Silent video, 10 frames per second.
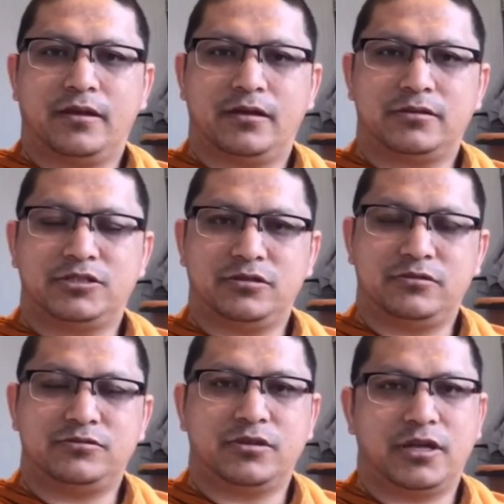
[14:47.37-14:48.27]

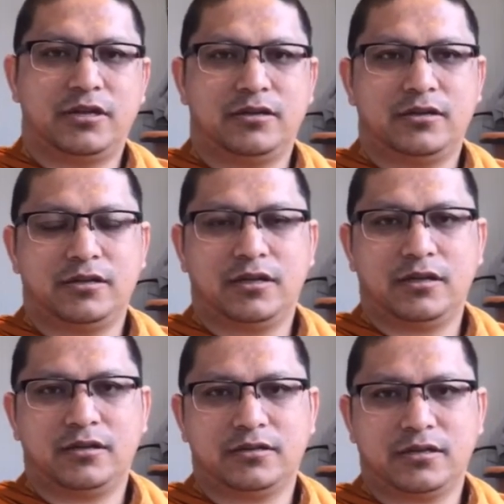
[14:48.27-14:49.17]
children,
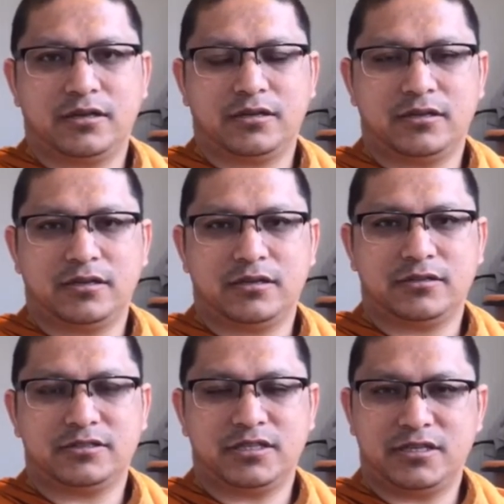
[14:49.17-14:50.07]

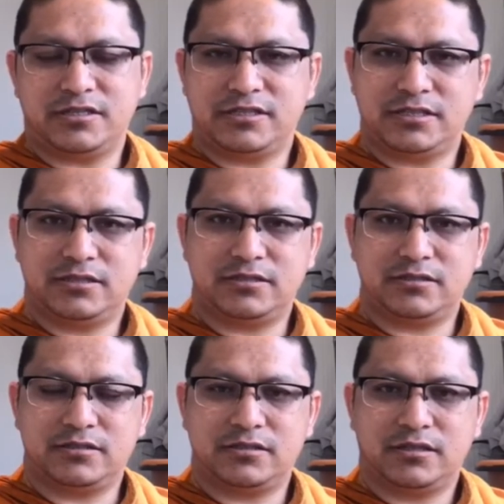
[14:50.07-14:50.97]
and senior
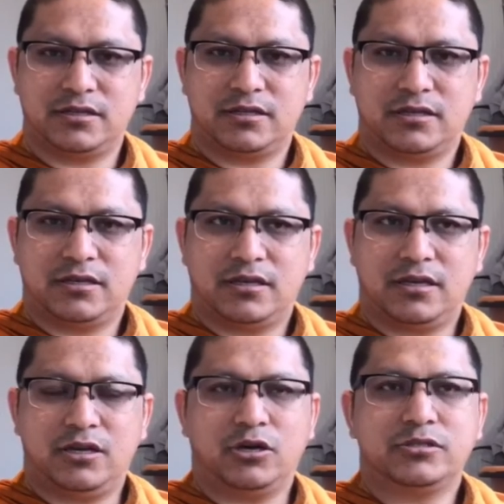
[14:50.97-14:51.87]
citizens.
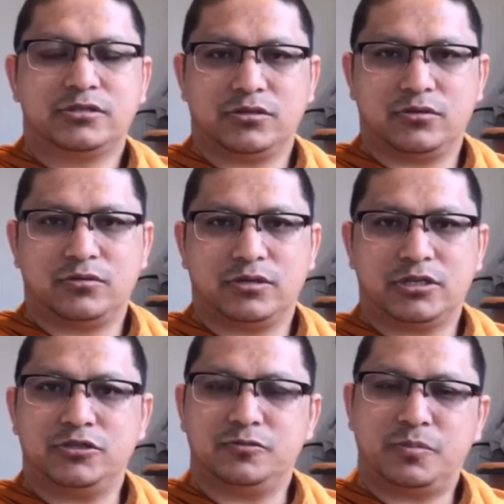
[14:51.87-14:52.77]
And also a
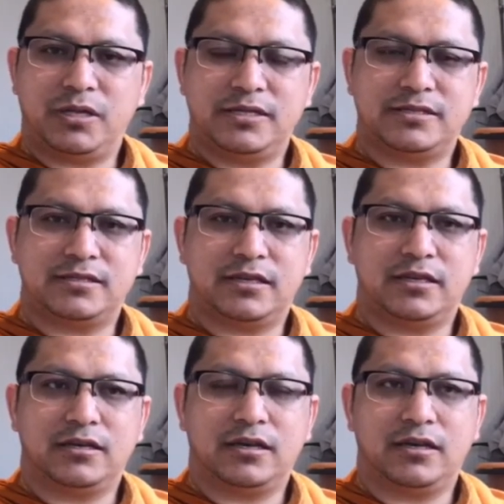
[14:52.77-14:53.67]
good
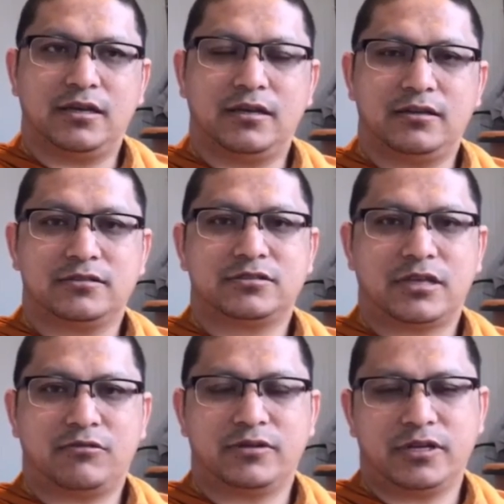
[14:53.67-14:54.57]
policing,
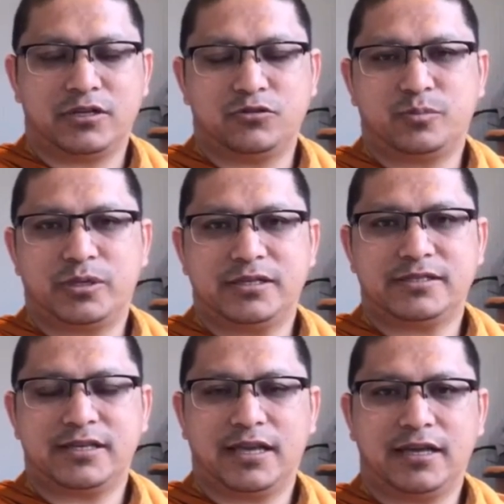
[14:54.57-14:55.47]
soundly good
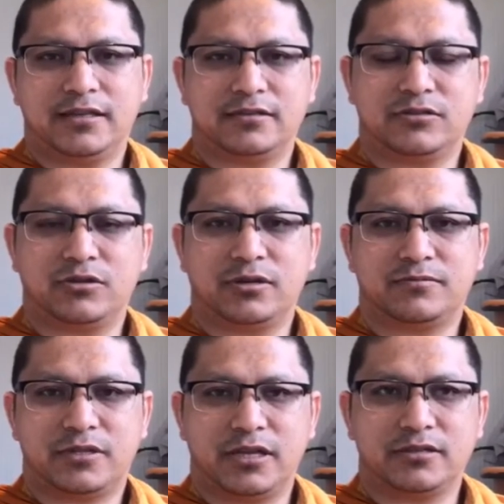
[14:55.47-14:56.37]
policing, and sort of
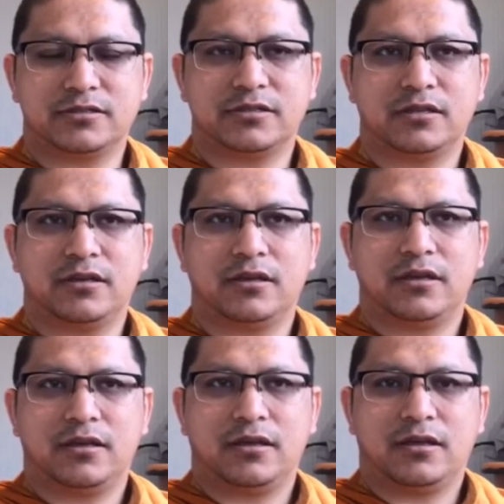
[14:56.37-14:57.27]
things.
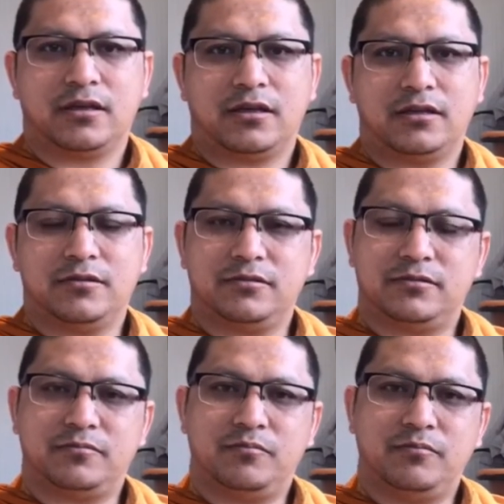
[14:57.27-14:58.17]
And
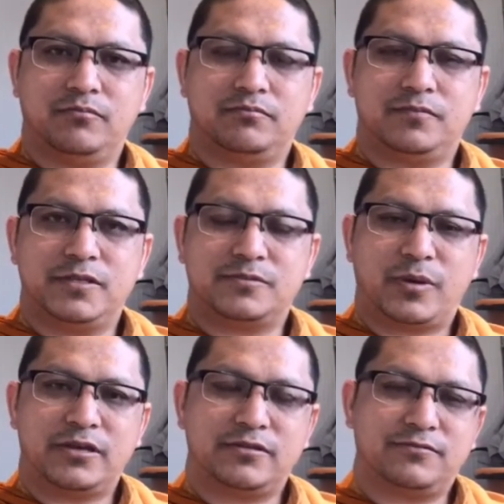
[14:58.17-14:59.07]
then,
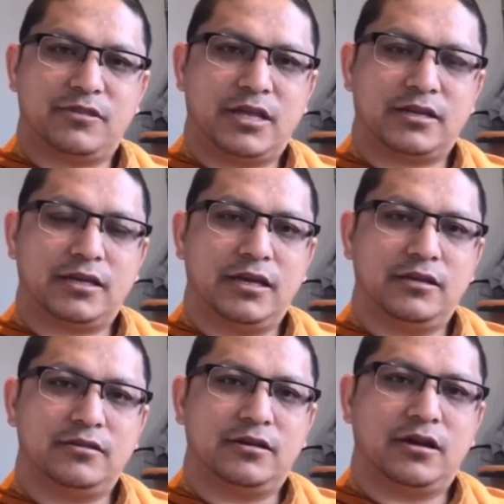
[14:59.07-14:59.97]
despite of that,
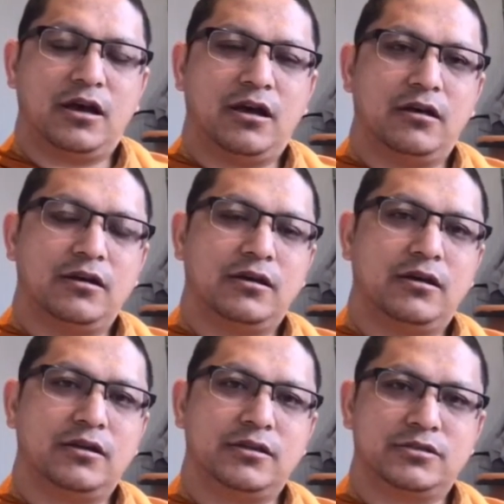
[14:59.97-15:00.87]
again, there are
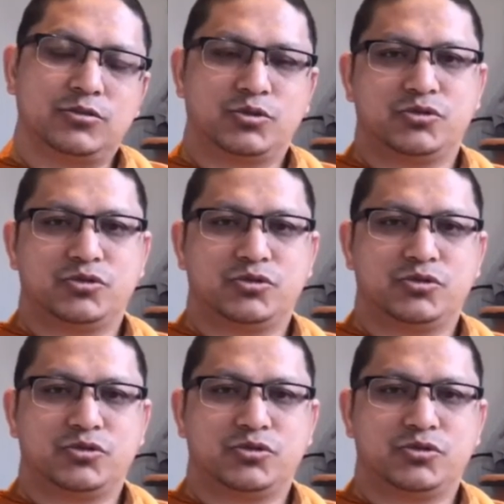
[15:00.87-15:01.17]
other social